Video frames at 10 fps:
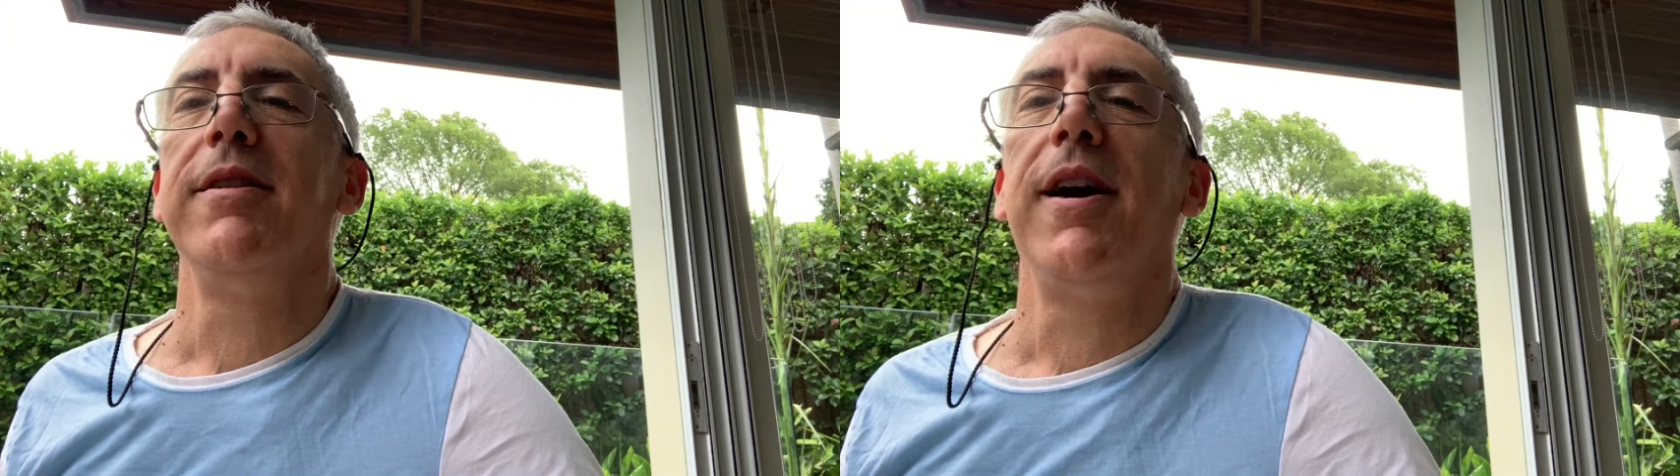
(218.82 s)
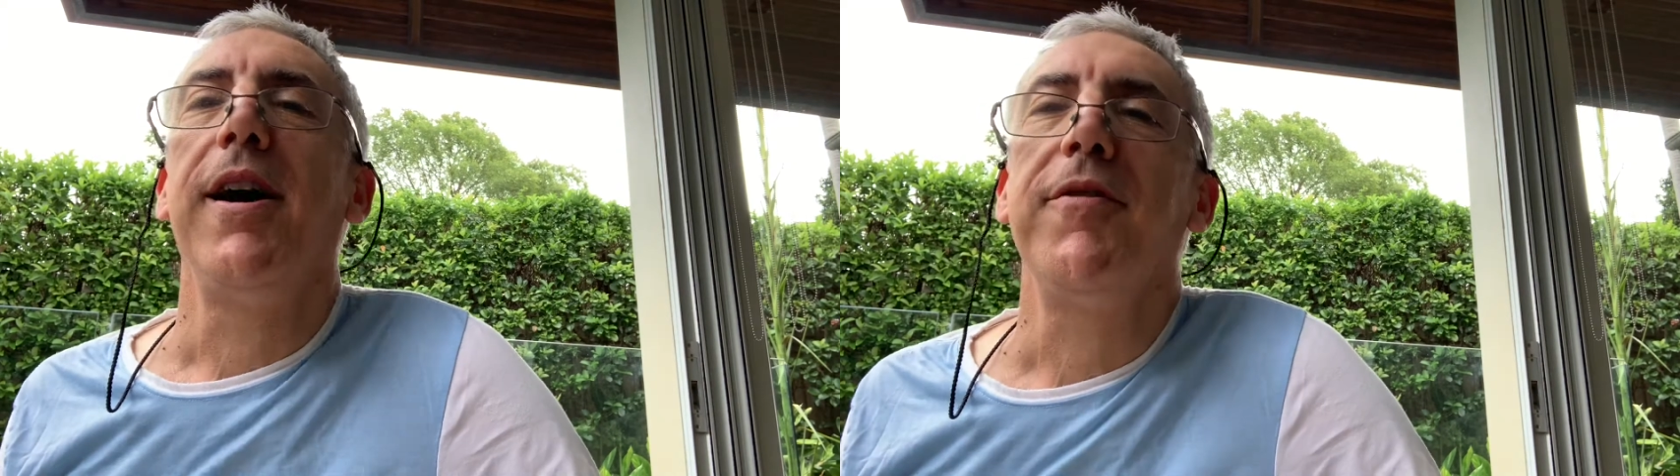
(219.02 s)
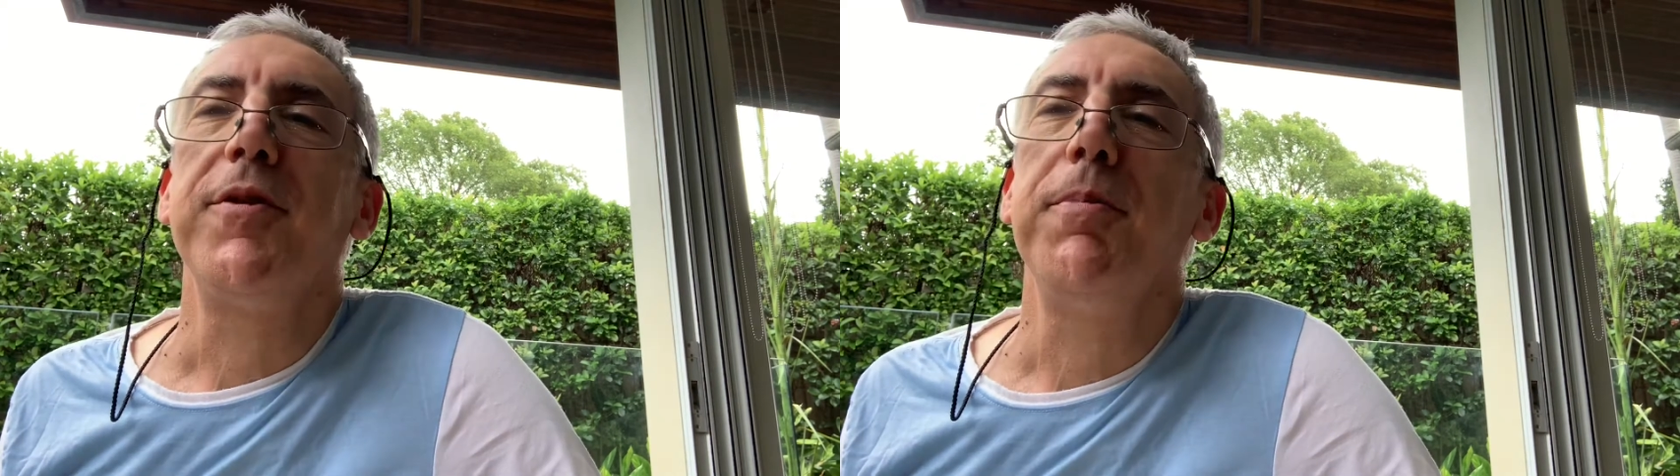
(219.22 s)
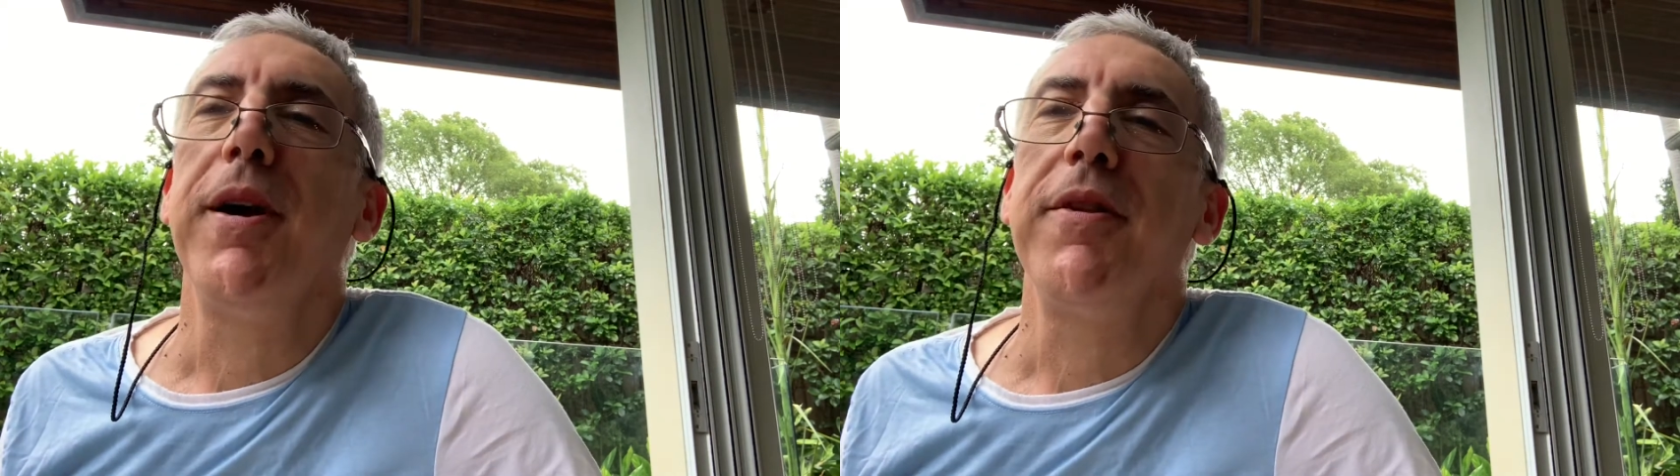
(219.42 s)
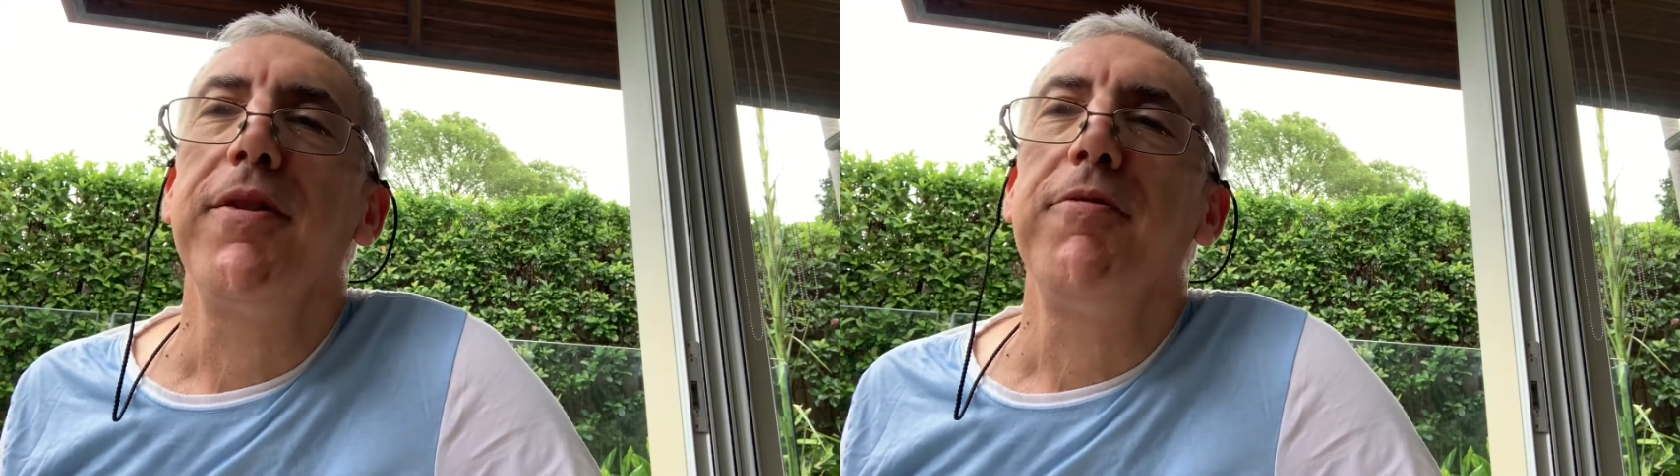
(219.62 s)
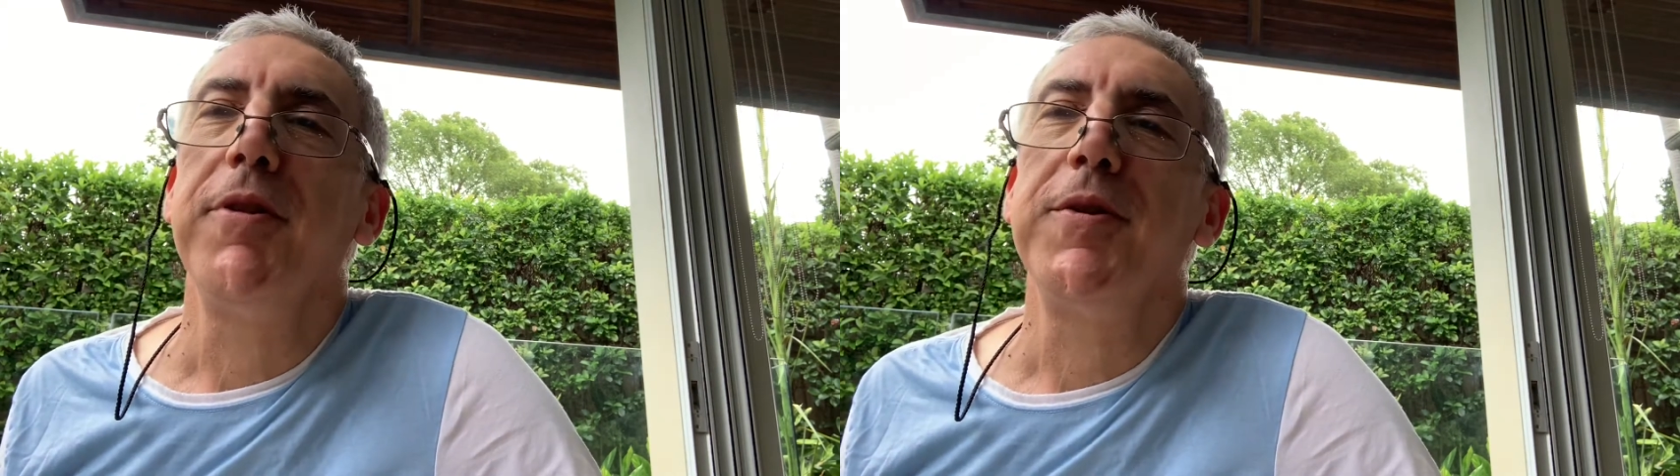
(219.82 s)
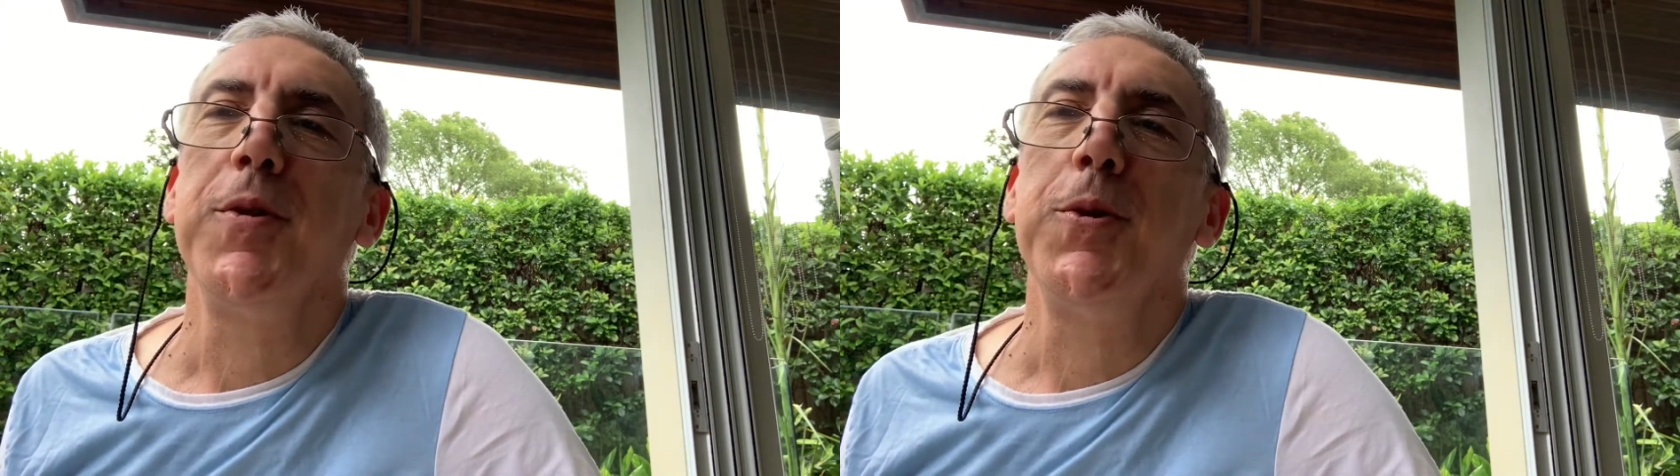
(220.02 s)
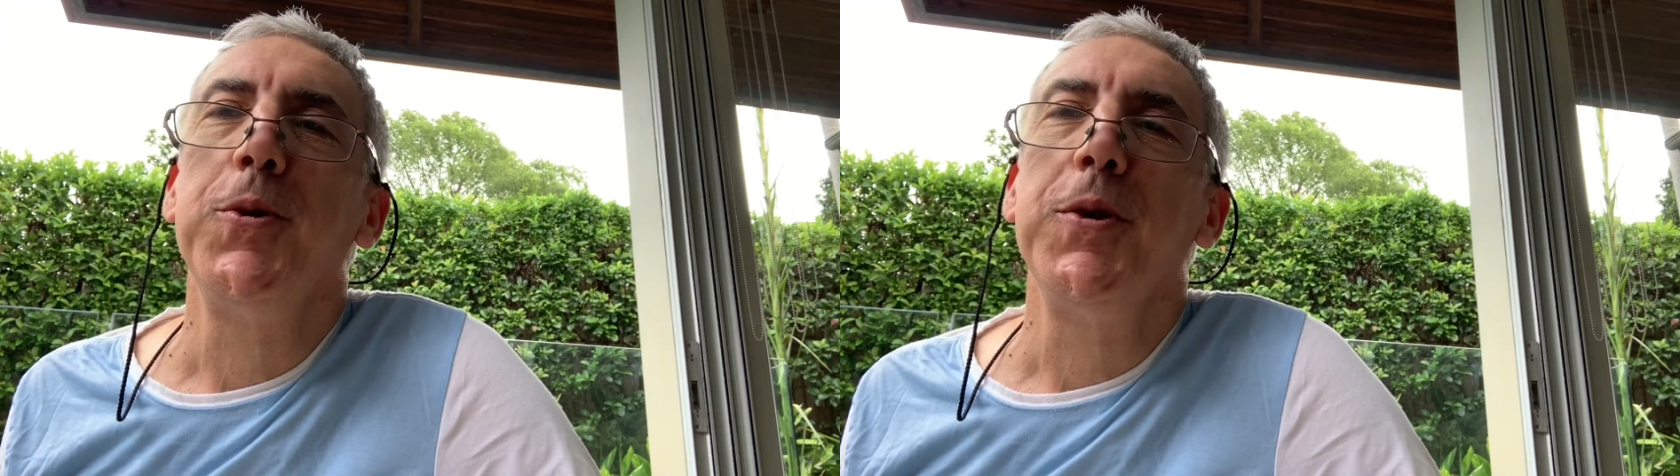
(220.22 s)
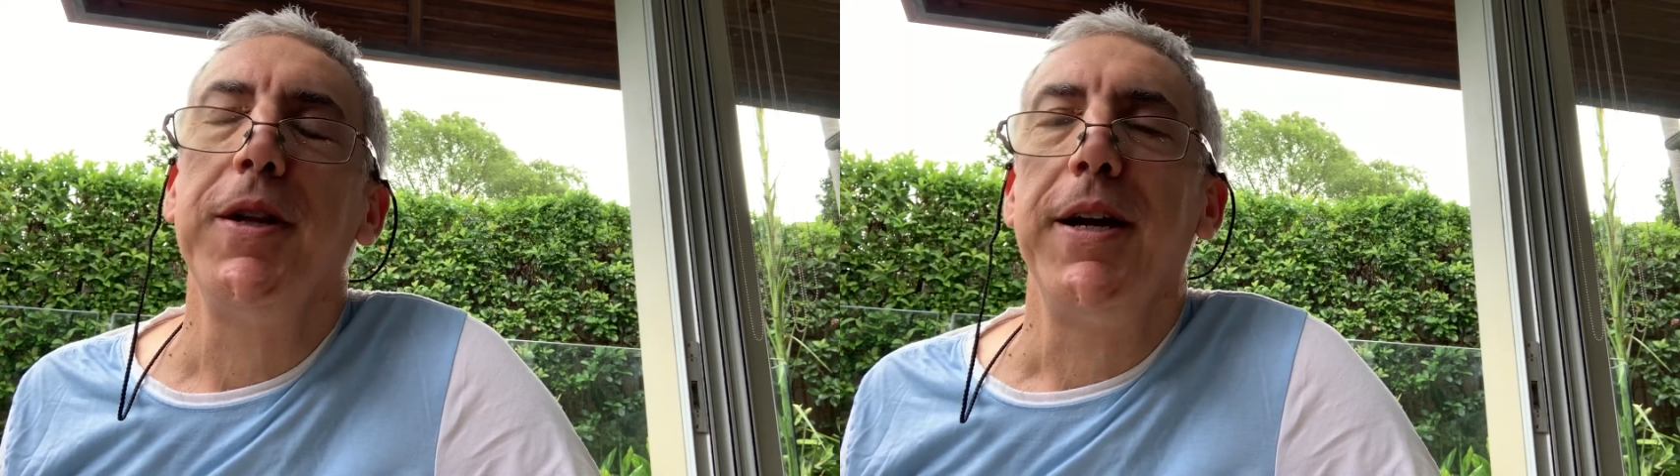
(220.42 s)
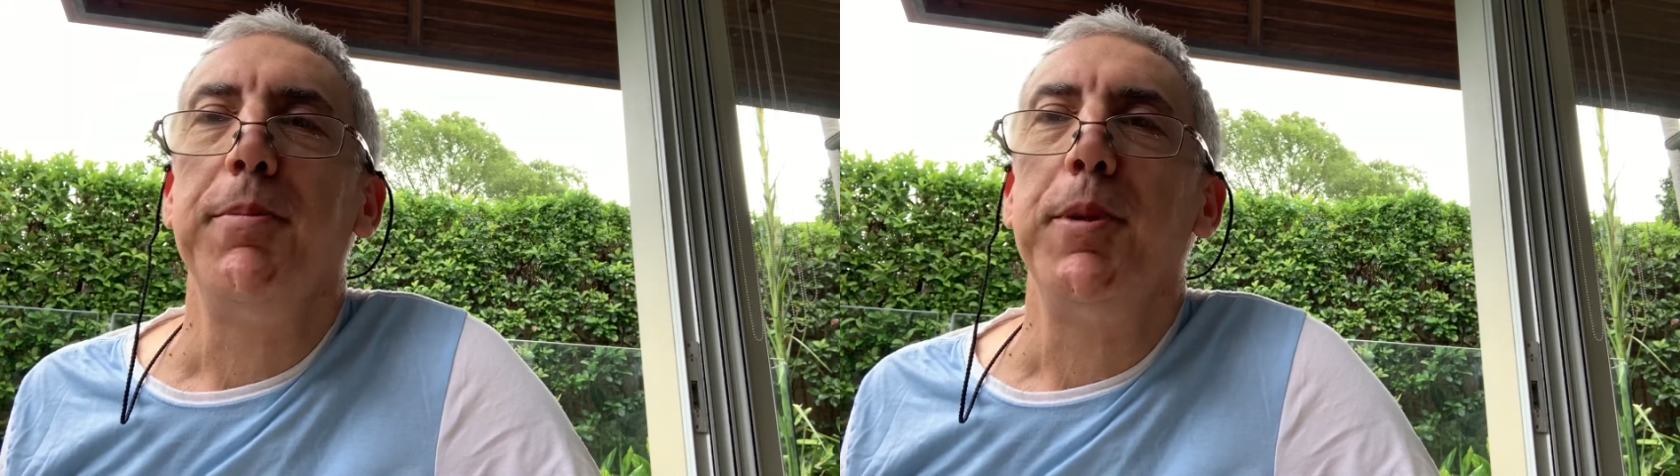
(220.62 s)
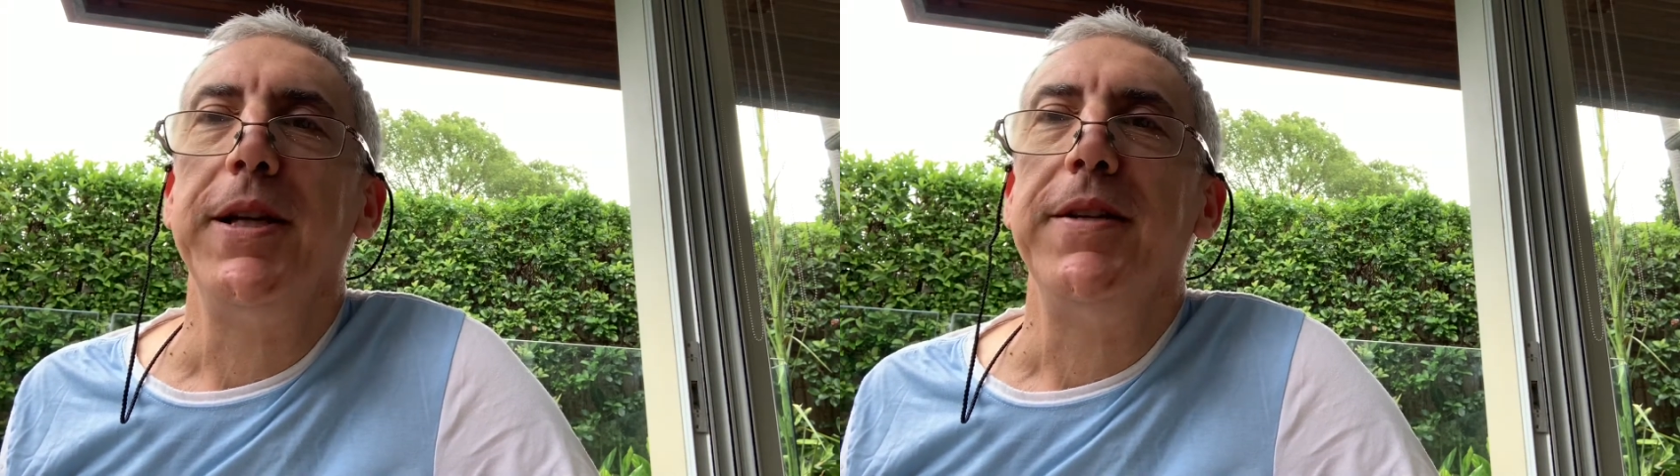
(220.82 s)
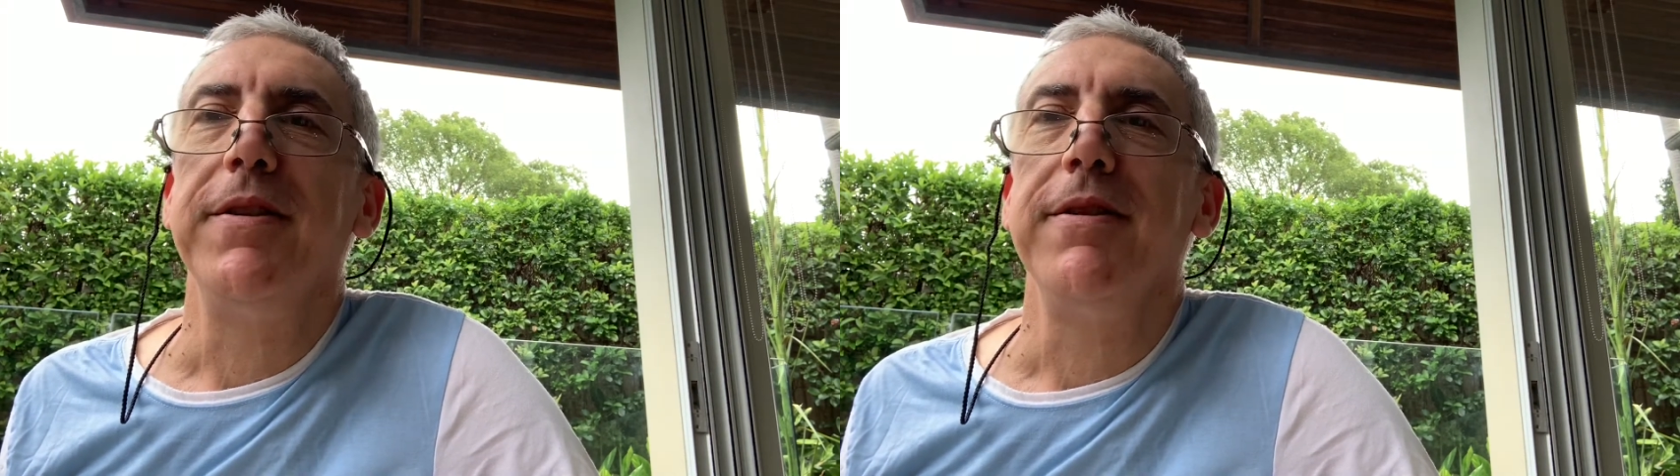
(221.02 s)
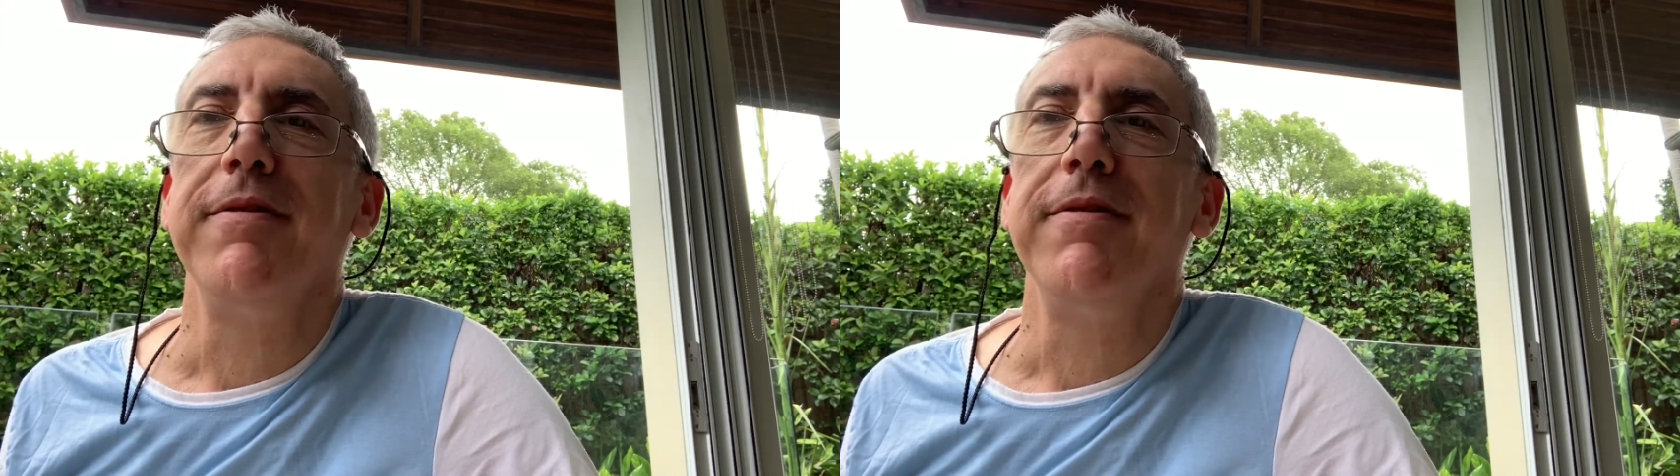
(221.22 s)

Aftermath, resolution, and peace.